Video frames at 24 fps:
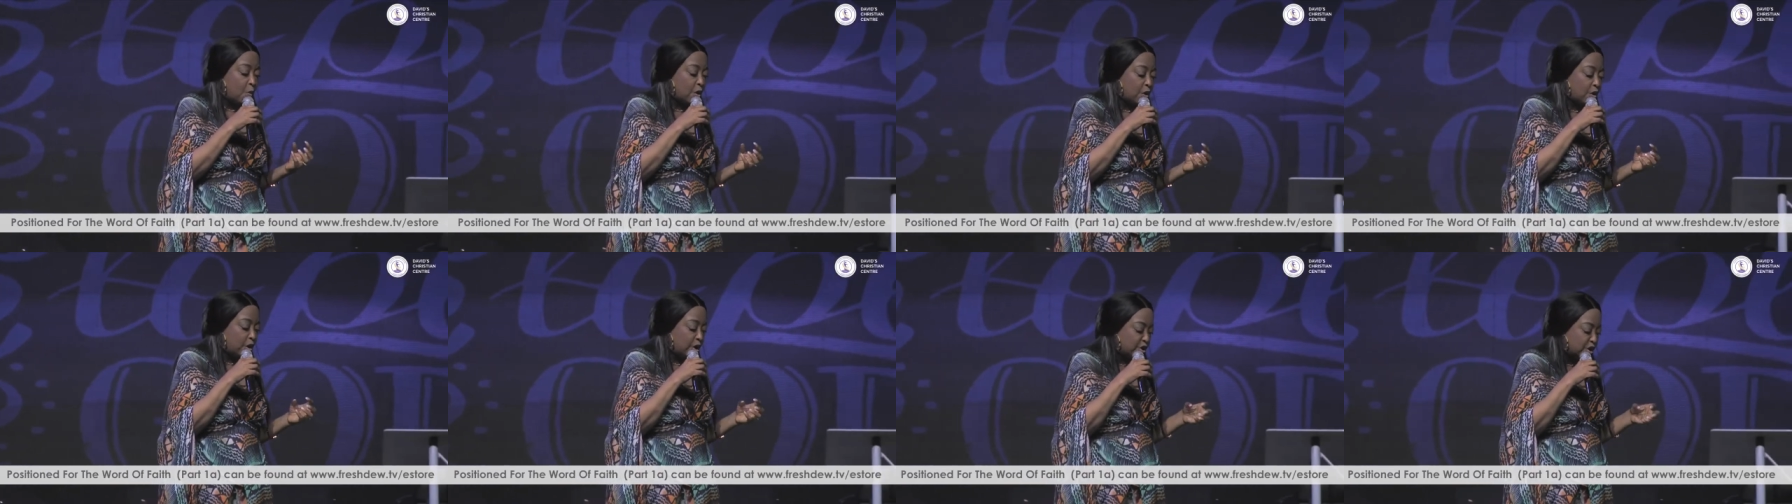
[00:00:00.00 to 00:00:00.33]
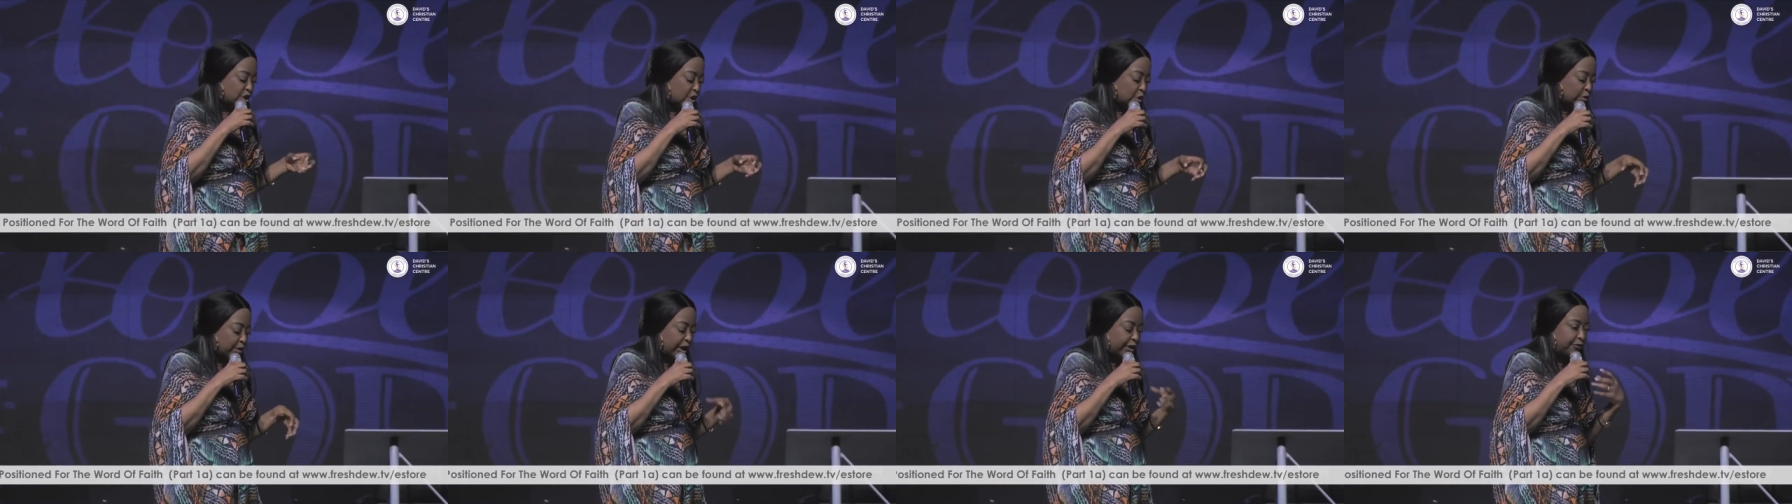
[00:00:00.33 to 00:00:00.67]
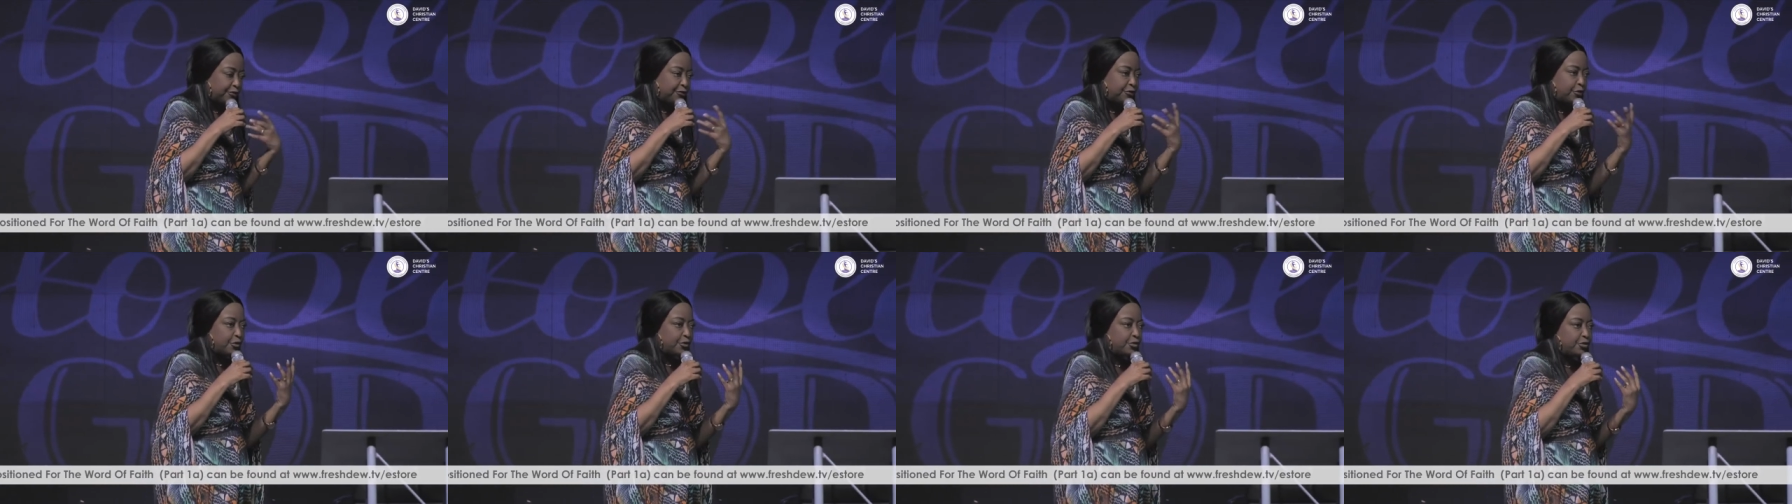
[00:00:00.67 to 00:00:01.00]
We're going to look
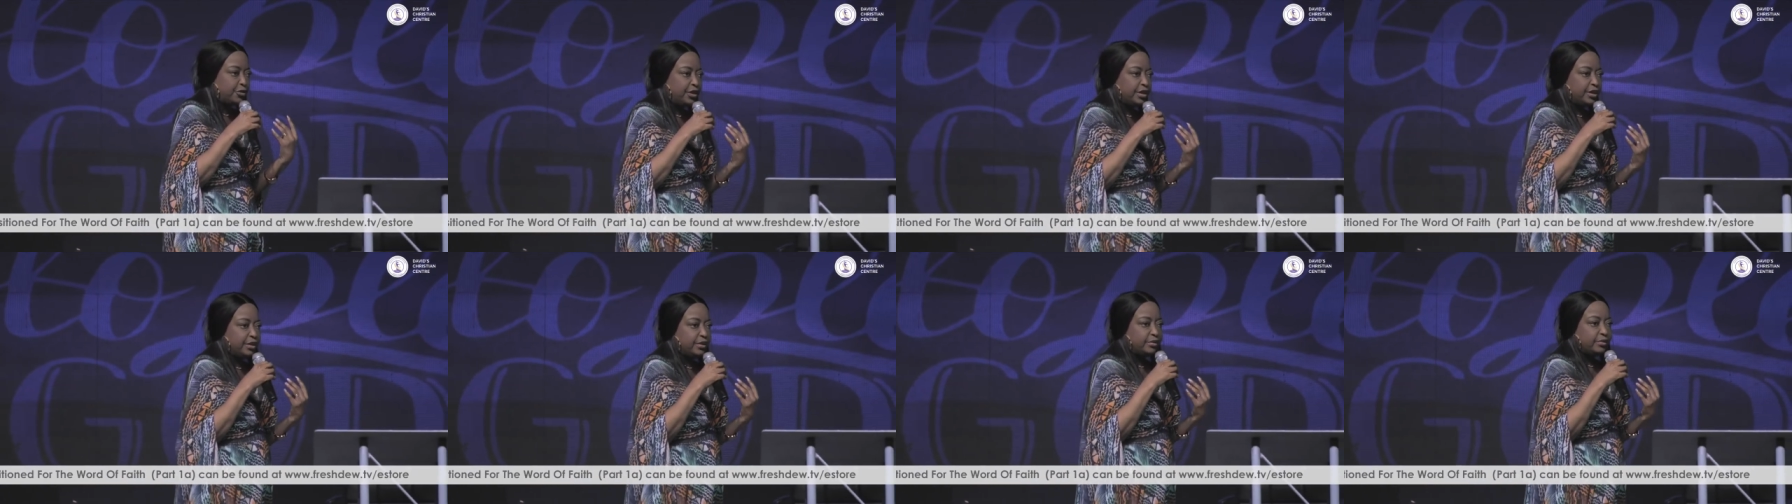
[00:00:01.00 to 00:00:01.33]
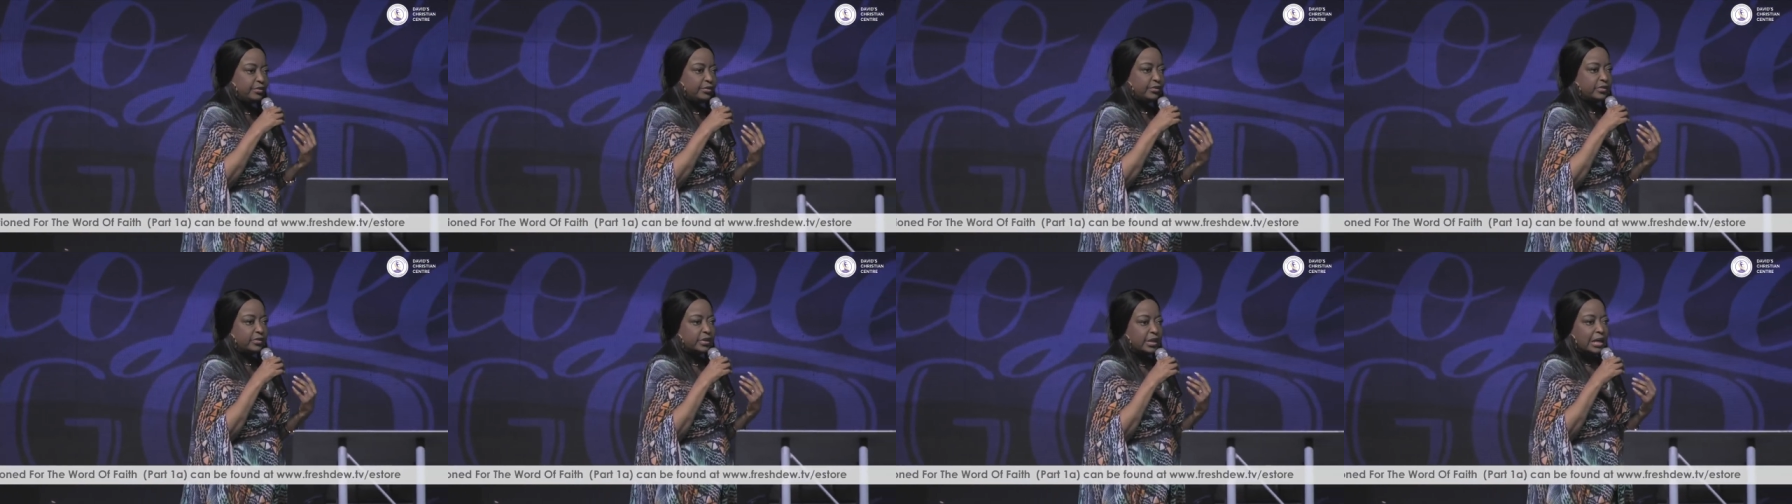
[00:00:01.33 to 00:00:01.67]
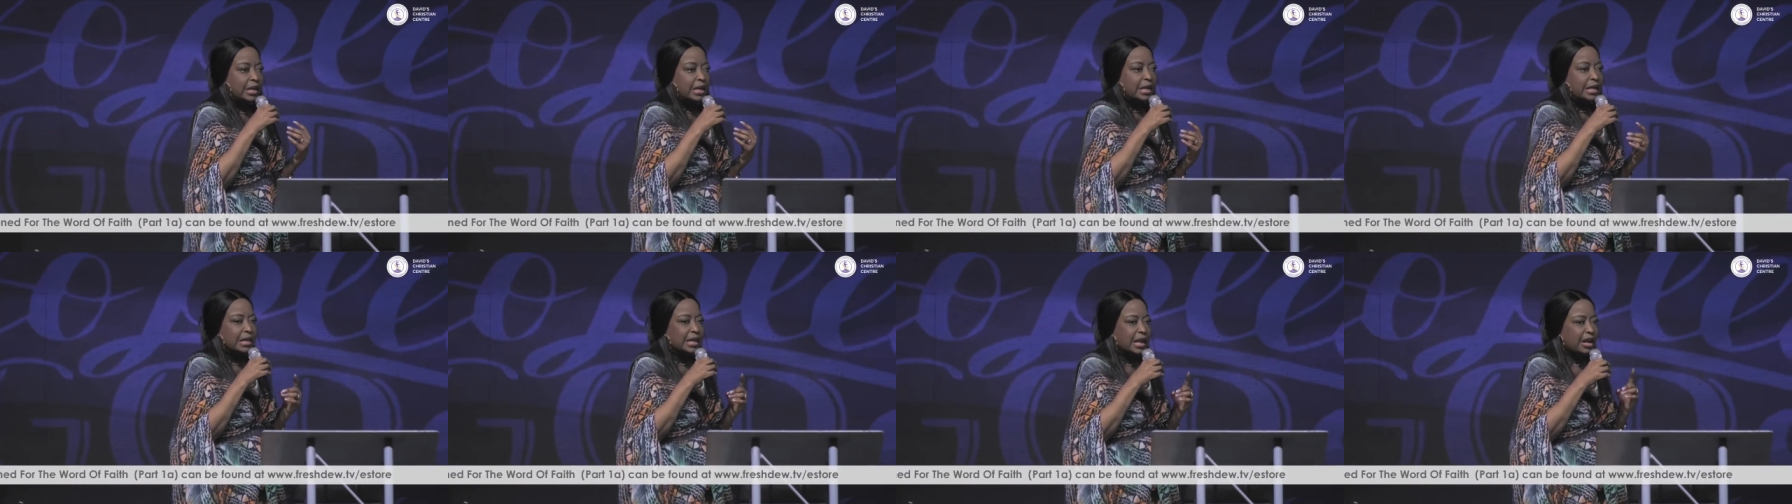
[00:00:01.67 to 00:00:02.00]
at four
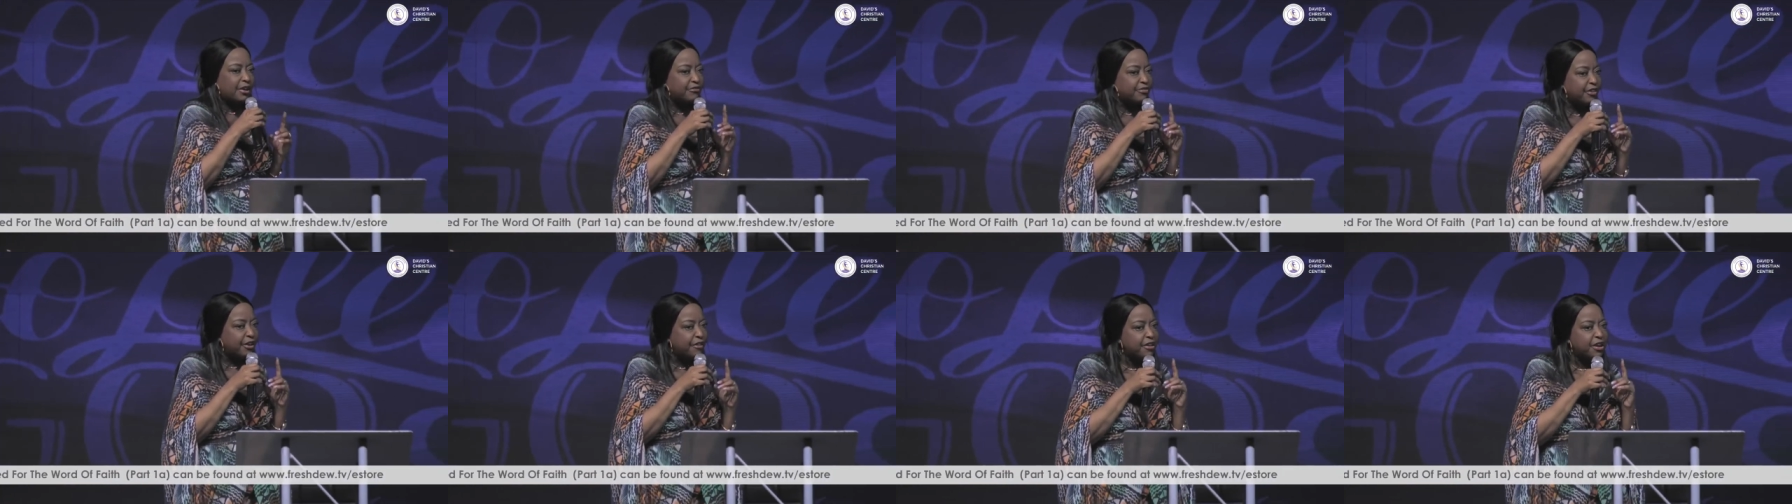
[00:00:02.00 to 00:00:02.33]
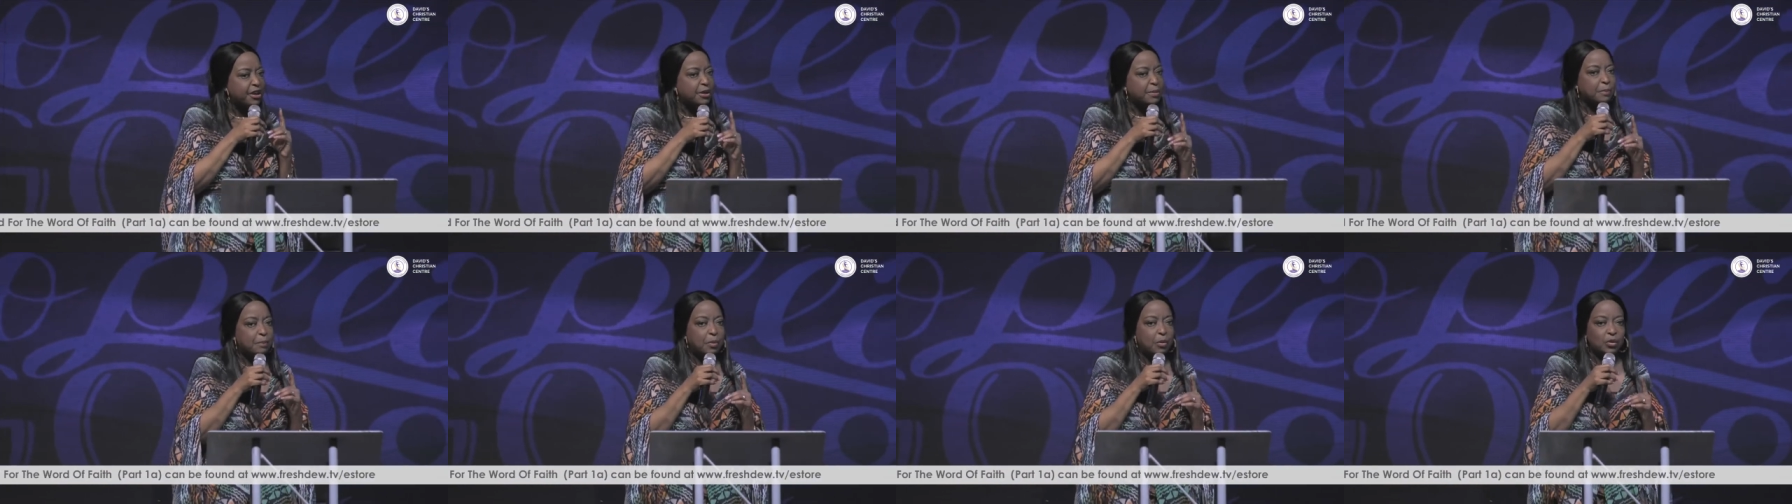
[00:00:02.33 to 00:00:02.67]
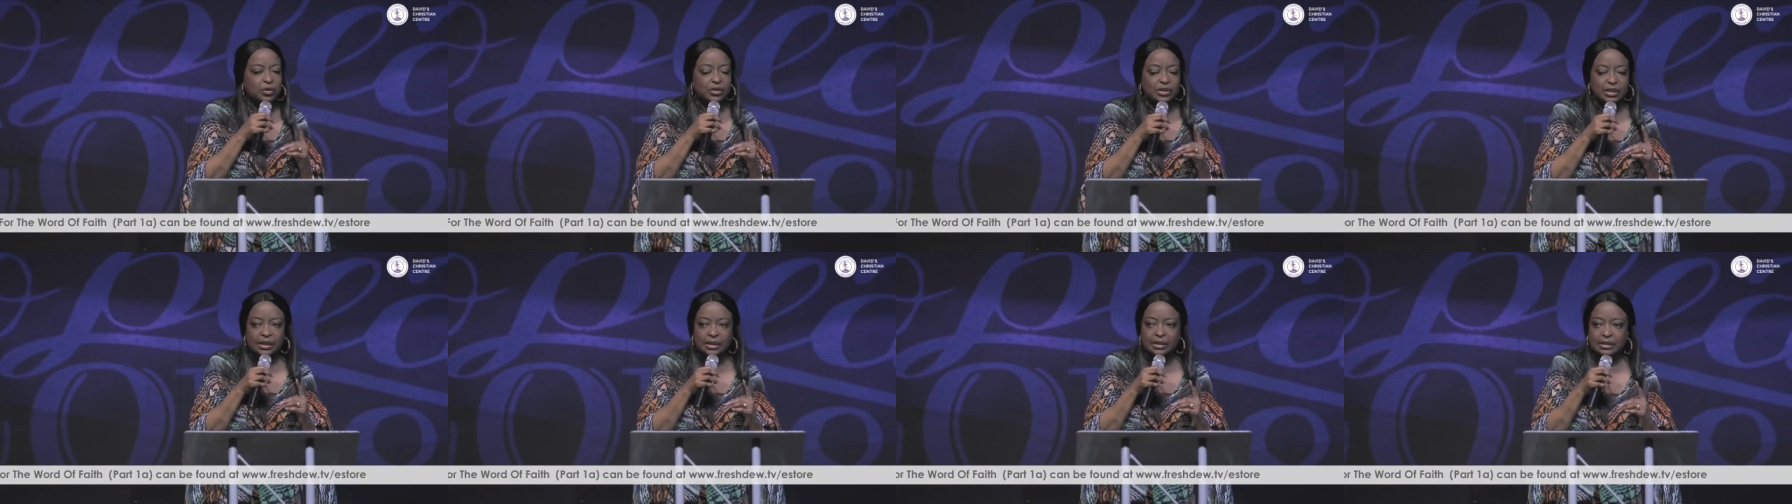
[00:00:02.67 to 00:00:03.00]
things that are very
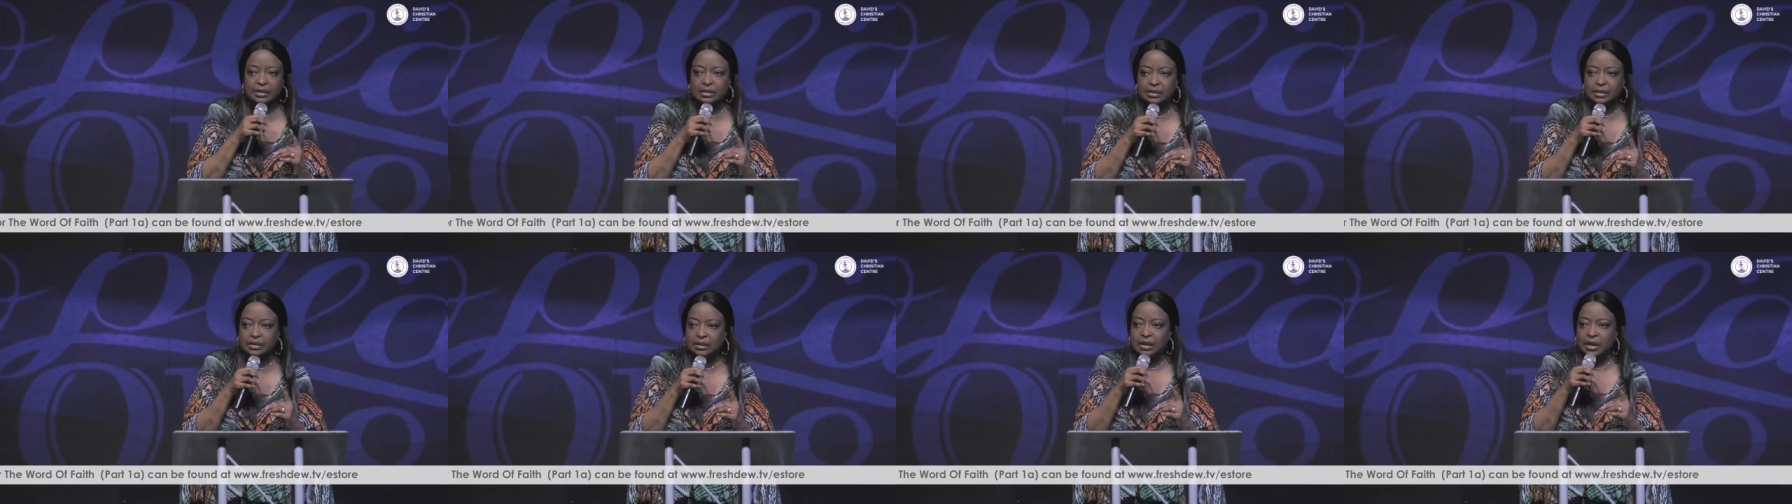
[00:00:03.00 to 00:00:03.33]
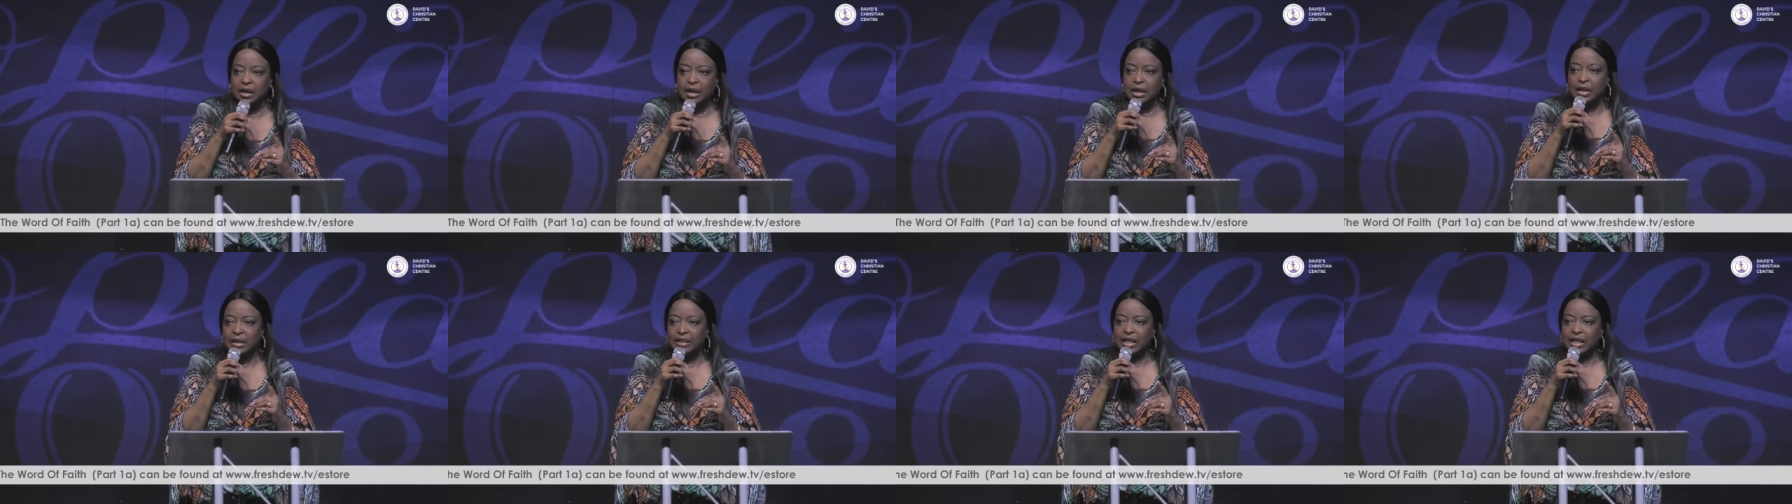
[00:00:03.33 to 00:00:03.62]
important